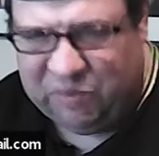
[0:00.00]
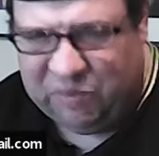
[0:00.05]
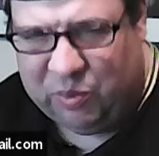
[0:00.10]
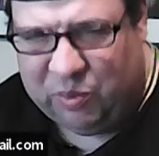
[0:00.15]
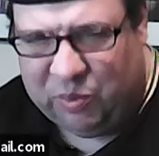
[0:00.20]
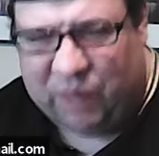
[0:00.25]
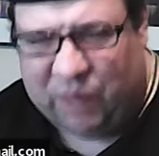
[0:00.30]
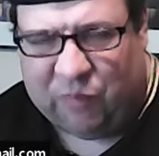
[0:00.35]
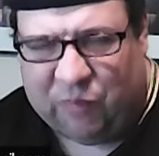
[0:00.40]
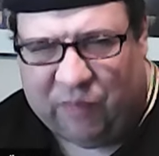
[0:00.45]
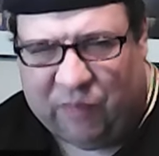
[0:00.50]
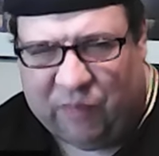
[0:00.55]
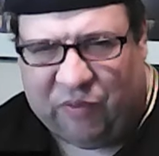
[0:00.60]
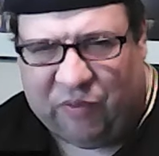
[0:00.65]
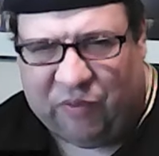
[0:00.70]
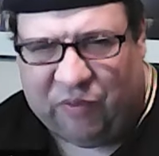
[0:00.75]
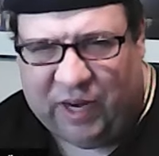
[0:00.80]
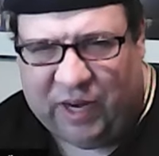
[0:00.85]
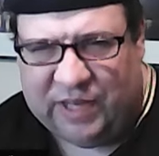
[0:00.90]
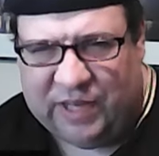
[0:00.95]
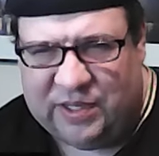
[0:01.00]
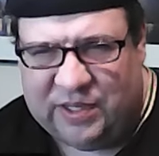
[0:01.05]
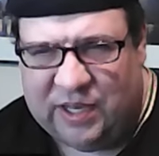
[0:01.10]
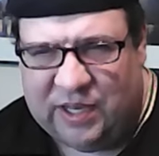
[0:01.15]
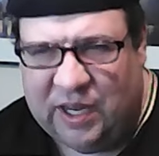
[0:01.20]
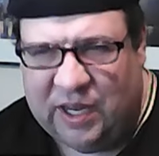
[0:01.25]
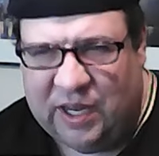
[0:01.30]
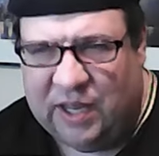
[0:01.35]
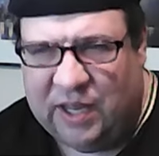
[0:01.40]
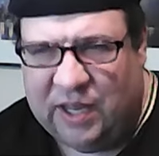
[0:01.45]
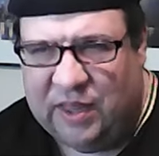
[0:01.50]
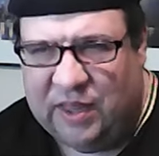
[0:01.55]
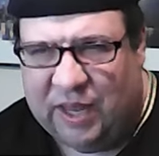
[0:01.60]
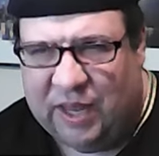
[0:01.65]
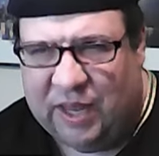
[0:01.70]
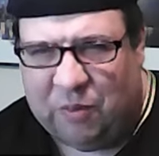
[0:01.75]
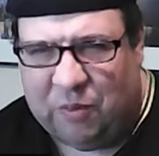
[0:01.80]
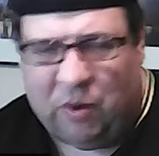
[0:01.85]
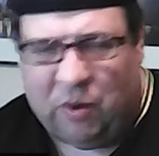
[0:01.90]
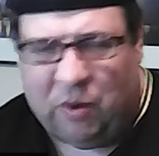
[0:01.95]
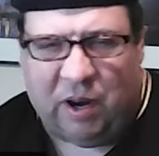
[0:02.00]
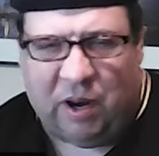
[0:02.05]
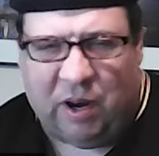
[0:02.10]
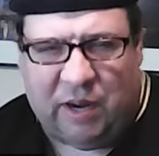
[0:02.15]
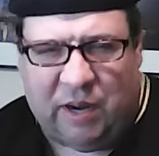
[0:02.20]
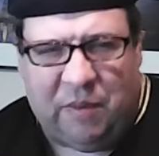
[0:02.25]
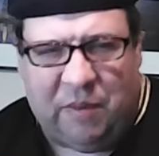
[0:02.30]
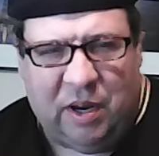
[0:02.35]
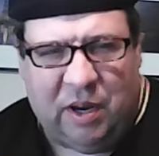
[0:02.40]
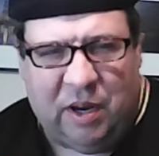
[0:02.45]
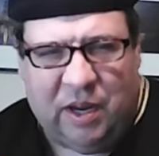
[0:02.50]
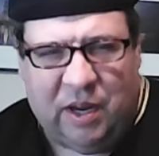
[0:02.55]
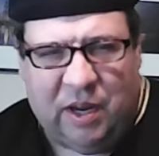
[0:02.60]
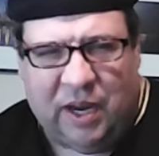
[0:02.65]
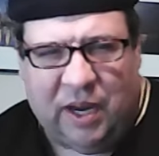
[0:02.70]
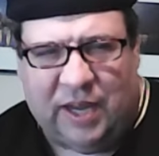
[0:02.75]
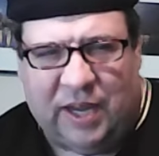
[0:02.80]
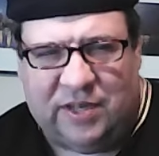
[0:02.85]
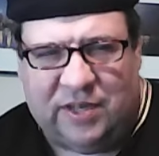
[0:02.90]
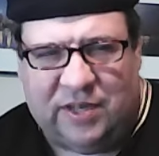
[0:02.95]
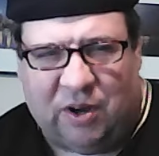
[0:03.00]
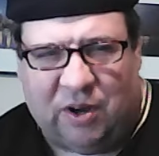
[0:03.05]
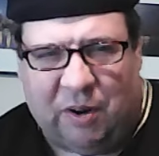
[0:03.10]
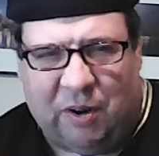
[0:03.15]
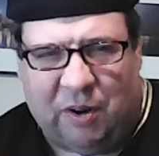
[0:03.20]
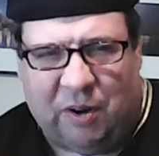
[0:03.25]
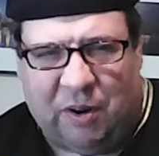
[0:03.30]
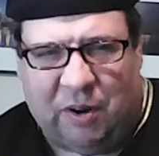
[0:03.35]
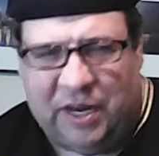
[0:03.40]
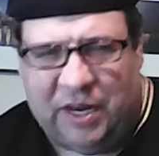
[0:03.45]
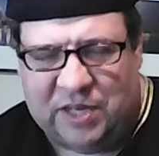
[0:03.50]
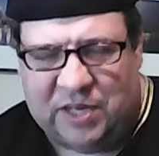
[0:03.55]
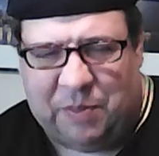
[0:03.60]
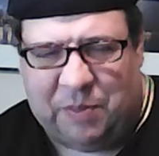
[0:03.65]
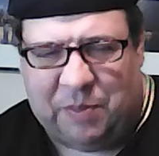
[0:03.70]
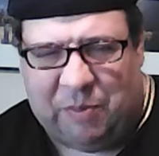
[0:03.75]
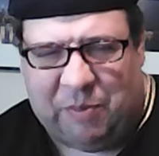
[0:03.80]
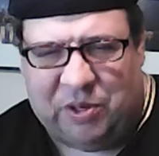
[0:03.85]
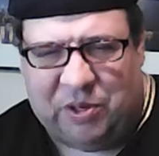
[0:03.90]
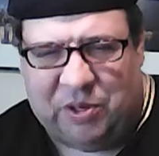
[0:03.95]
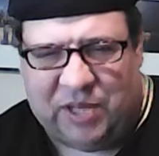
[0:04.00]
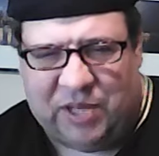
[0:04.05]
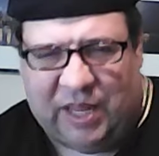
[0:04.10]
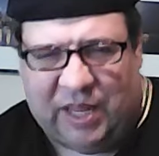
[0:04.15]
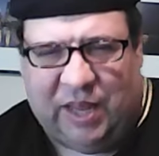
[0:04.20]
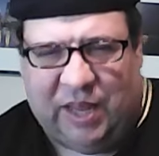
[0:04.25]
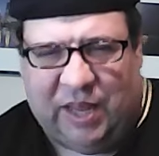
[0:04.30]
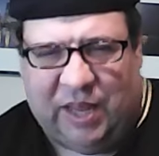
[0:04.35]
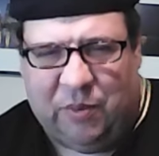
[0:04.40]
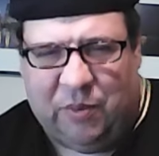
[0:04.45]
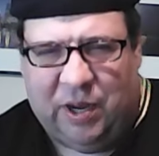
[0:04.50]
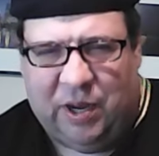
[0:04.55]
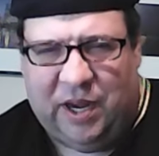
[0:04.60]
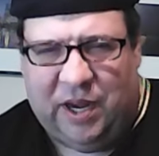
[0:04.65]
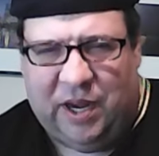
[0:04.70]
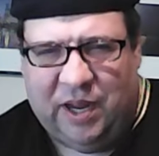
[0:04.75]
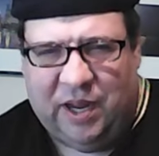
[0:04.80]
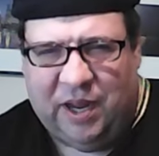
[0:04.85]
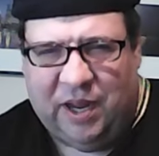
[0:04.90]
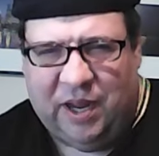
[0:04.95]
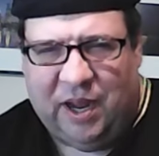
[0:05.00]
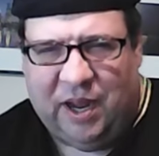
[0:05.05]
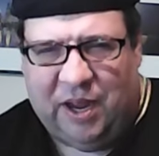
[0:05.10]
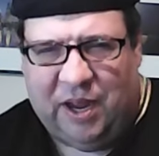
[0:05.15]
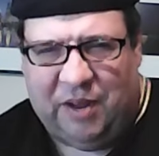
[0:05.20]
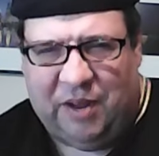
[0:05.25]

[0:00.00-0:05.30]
three or four friends that were on as our audience members, and they would right.